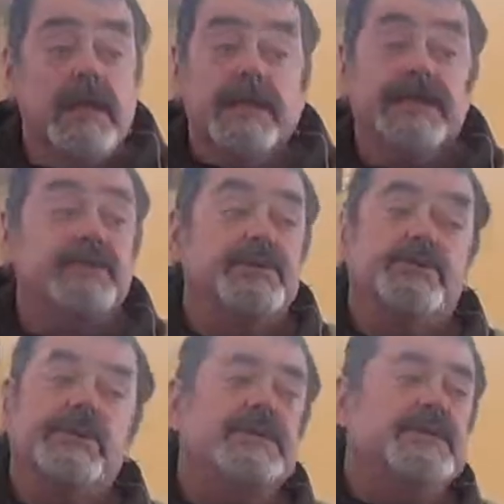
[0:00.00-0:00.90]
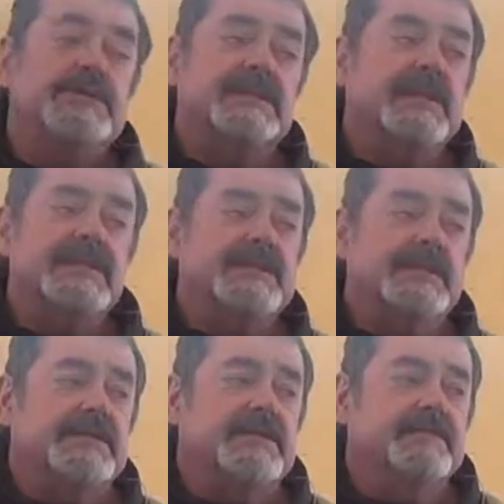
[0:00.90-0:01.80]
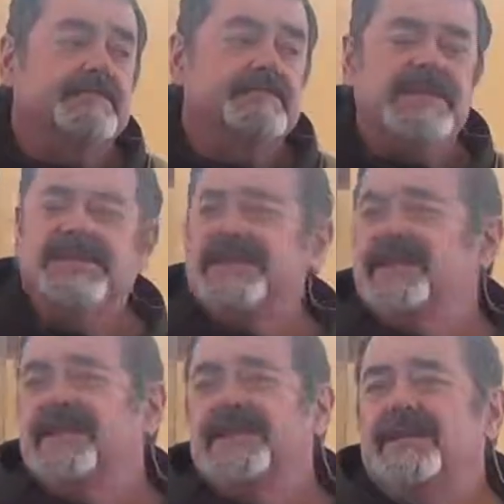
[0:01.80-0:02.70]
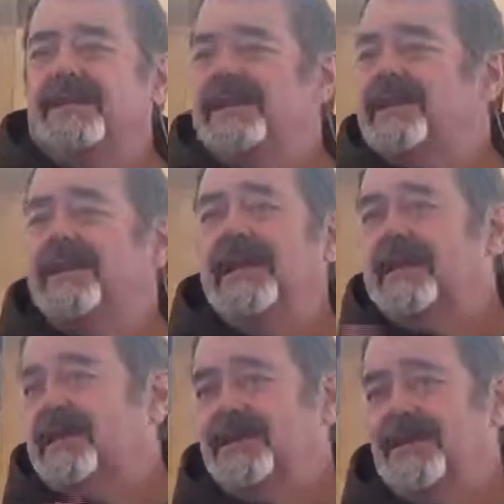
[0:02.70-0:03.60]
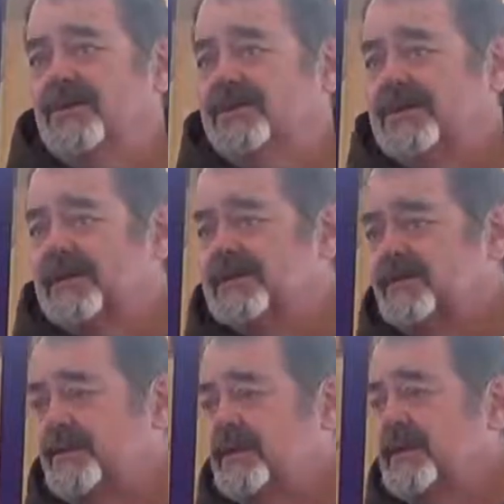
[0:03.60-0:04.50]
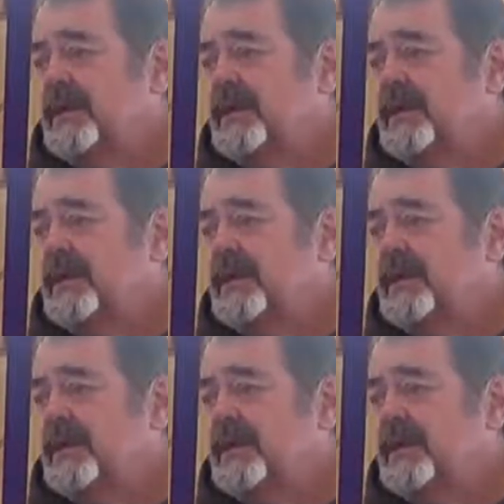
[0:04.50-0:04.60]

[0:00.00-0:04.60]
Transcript: That's what Jesus tells us. You see, they didn't get it in the Old Testament.